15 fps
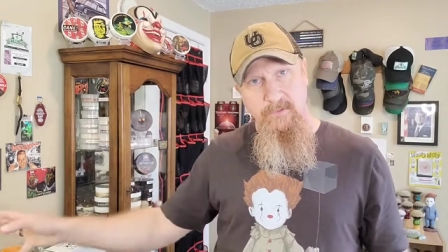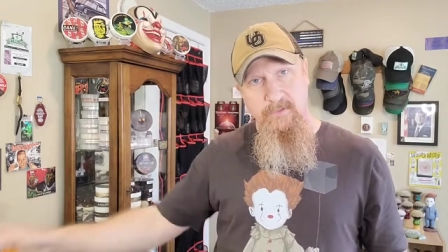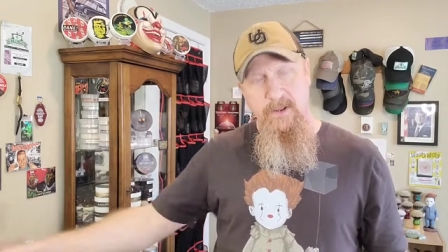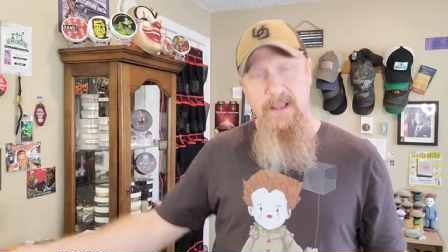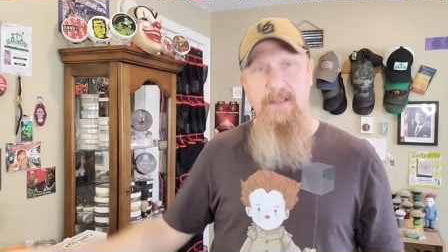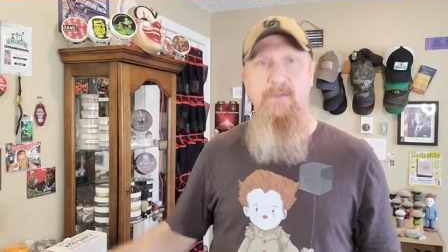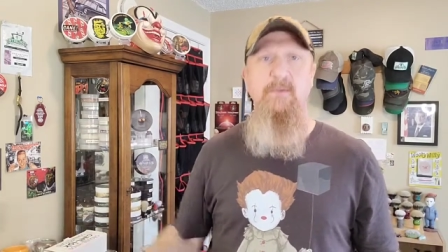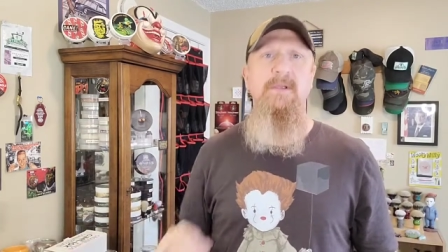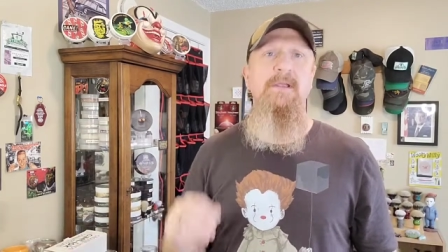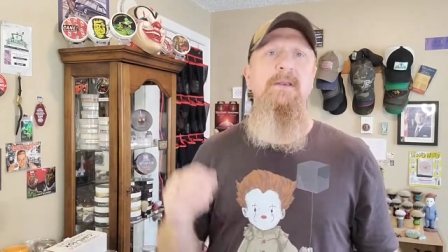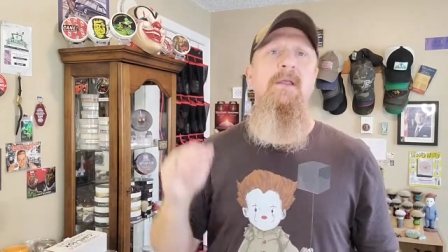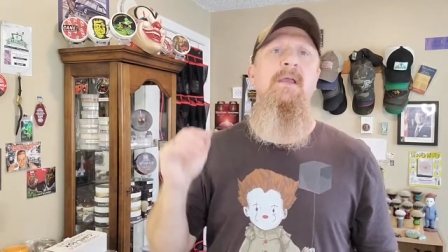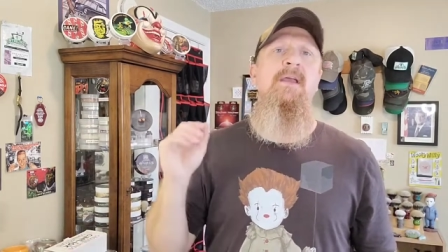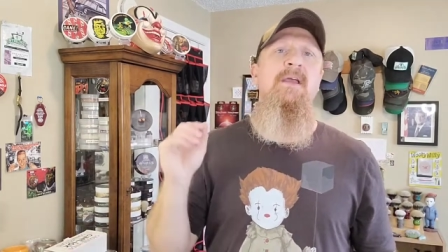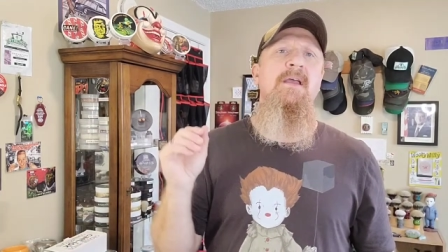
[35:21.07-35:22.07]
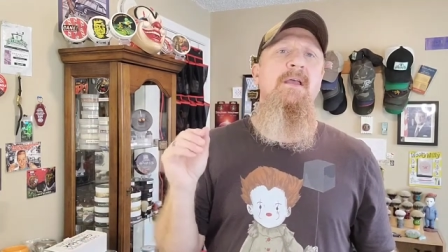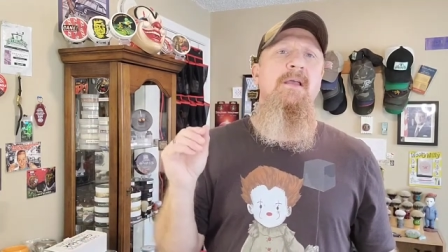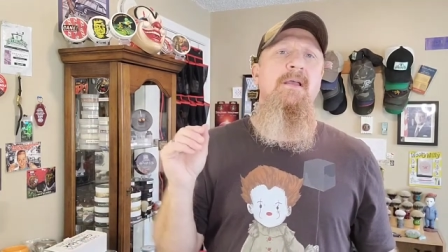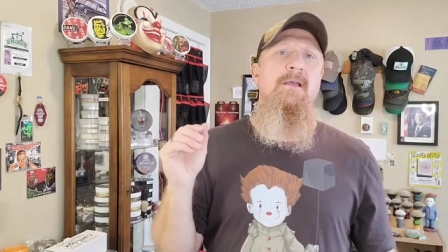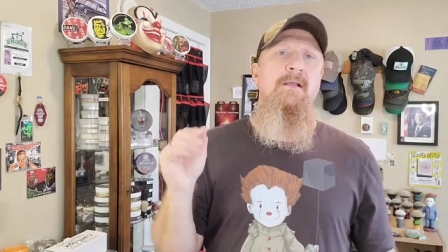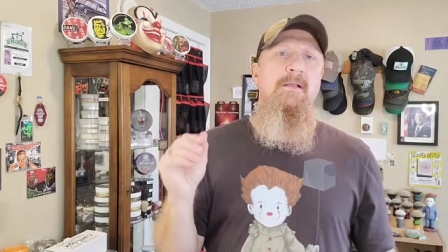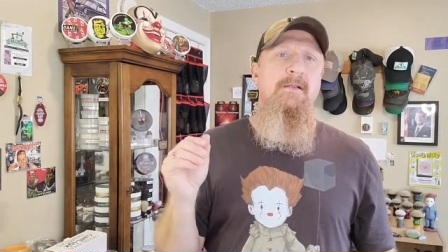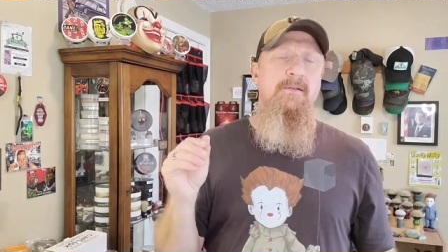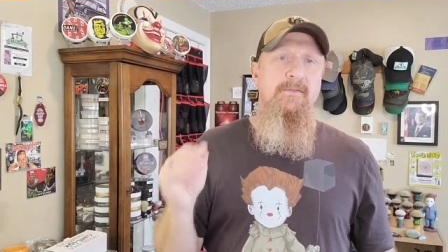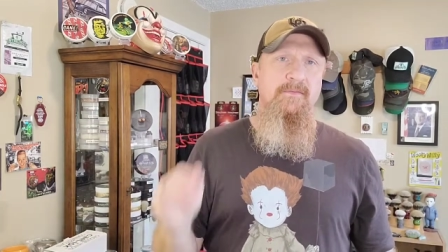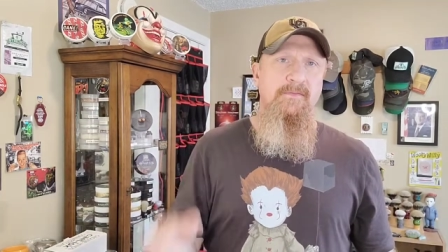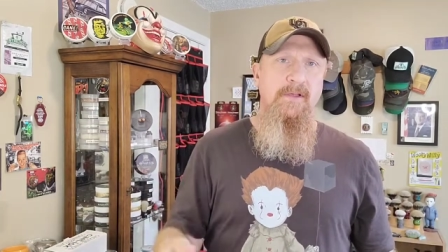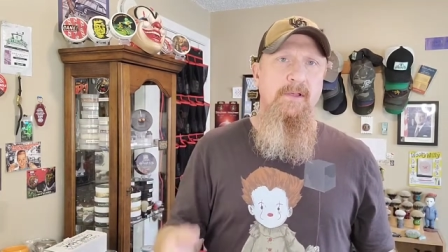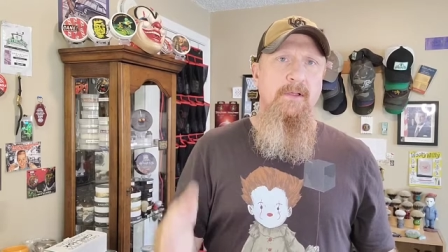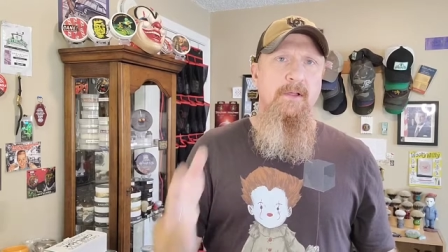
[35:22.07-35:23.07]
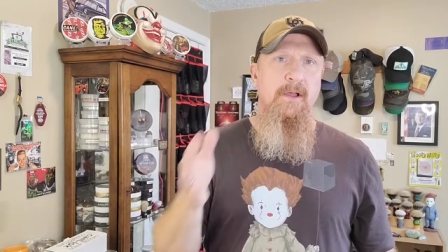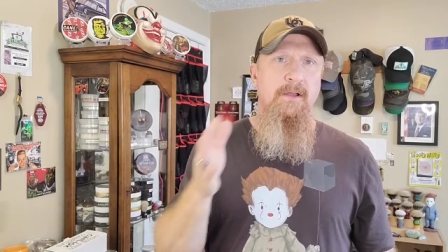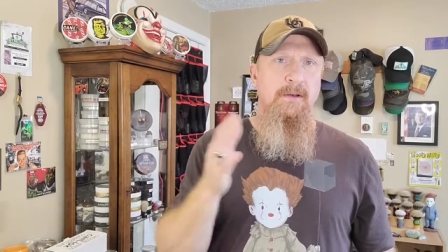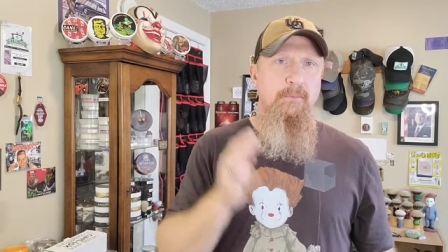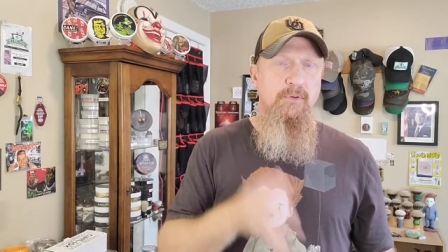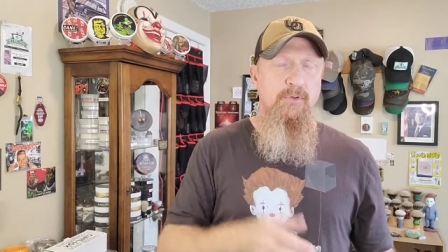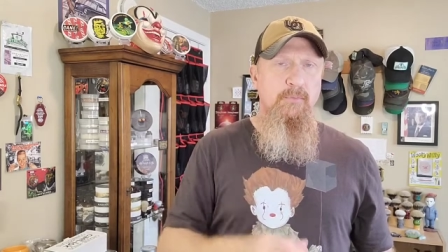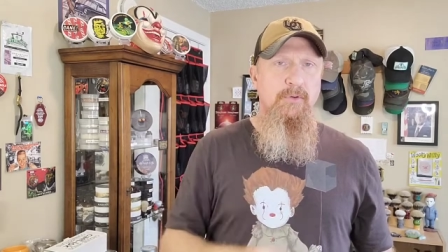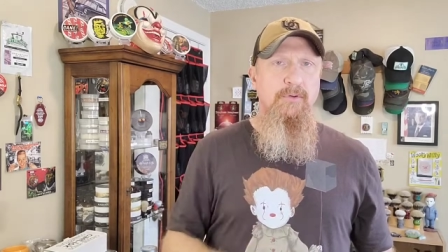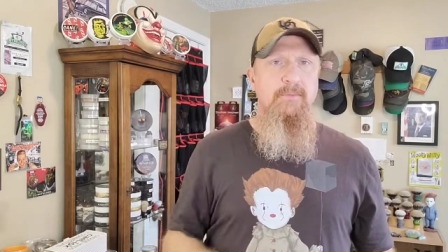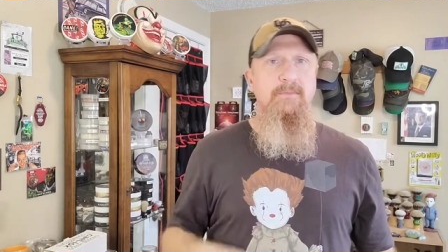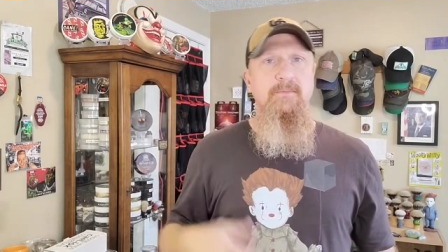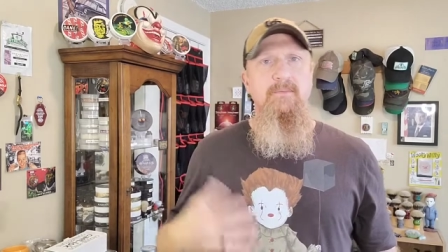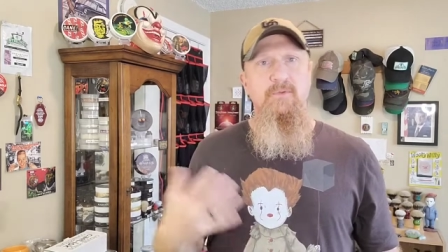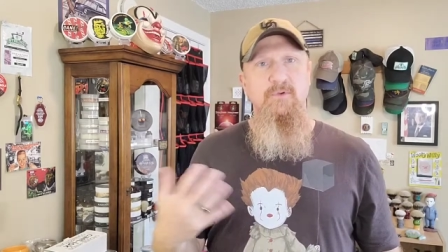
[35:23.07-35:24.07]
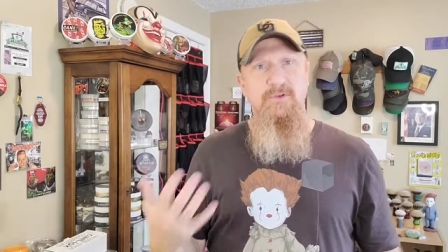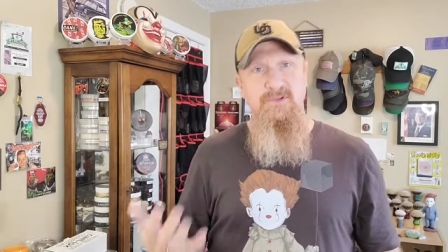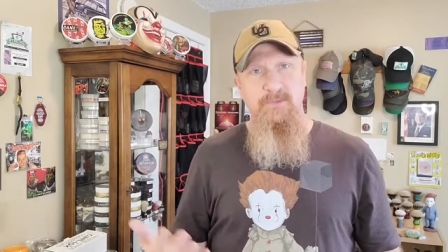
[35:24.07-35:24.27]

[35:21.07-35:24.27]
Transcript: Halloween fell on a blue moon. It was